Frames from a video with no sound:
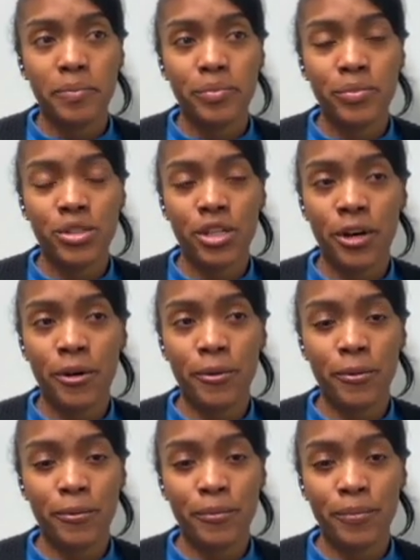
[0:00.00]

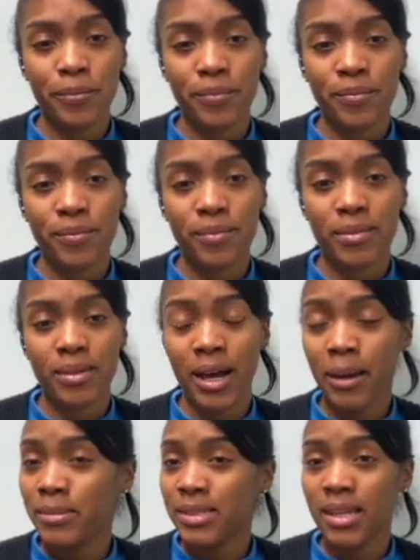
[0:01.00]
So
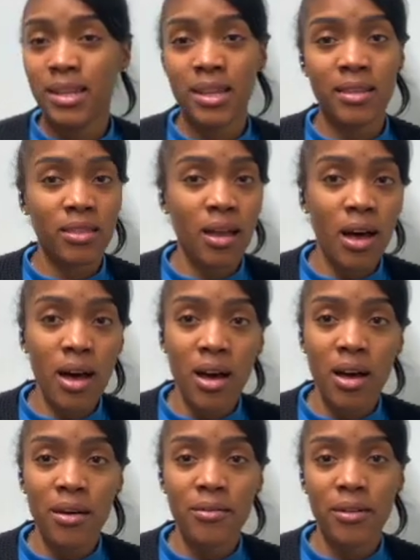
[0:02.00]
I'm sending
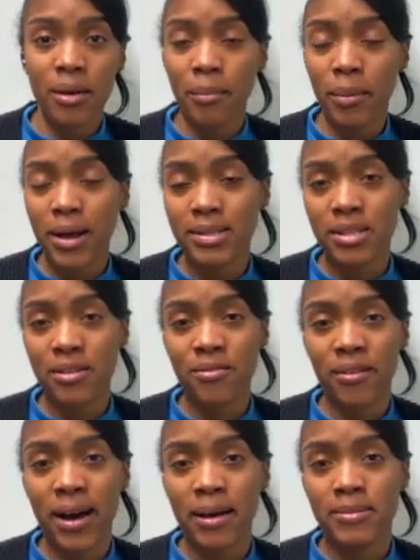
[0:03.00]
love and positive
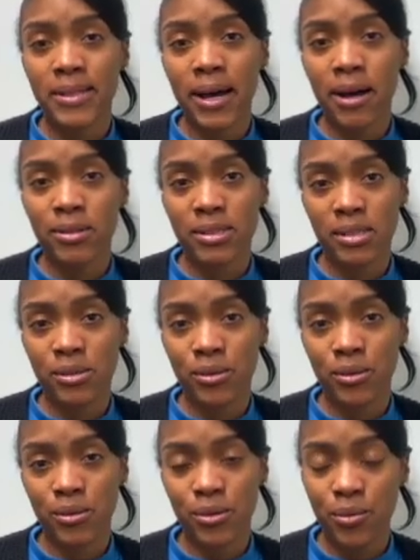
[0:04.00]
vibes out to
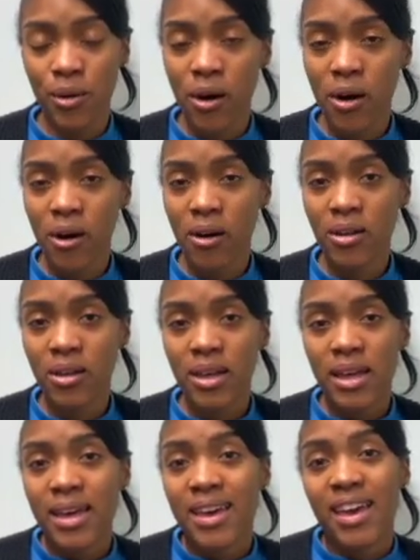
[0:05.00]
you all.
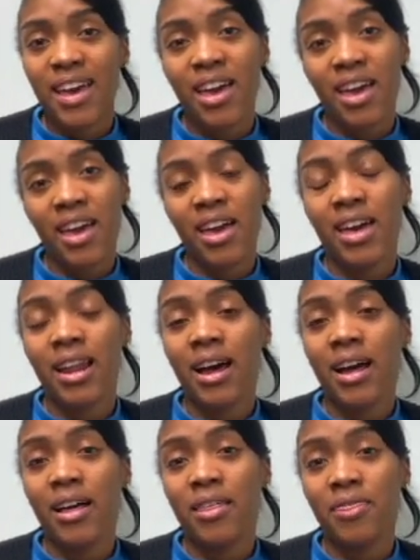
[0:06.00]
And
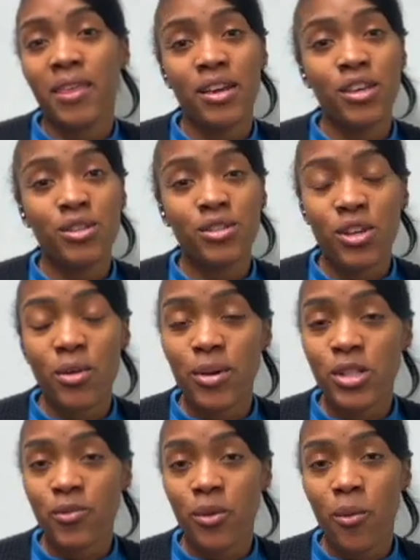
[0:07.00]
thank you so
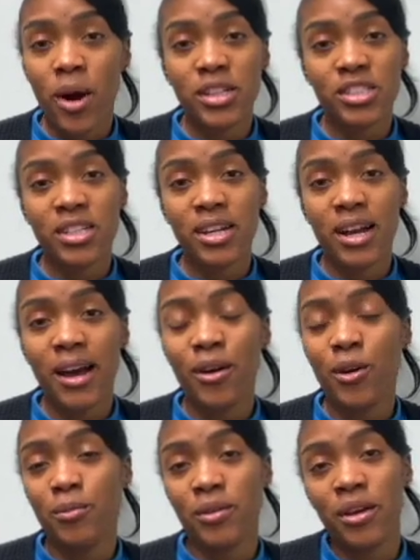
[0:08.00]
much for watching. I
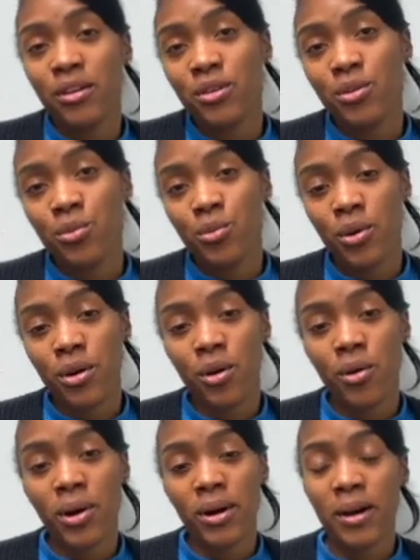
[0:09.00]
hope that you
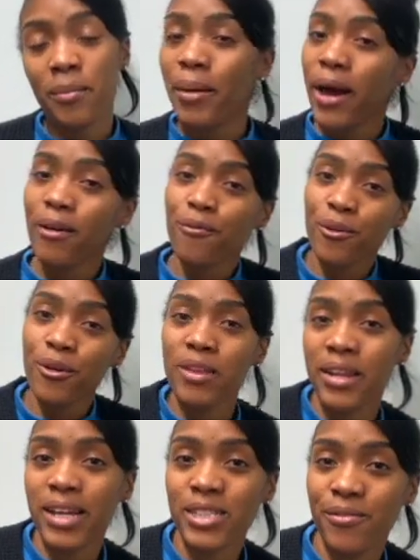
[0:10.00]
will come back for the
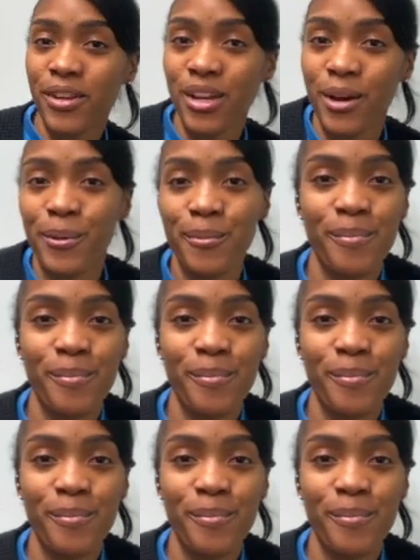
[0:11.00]
next video.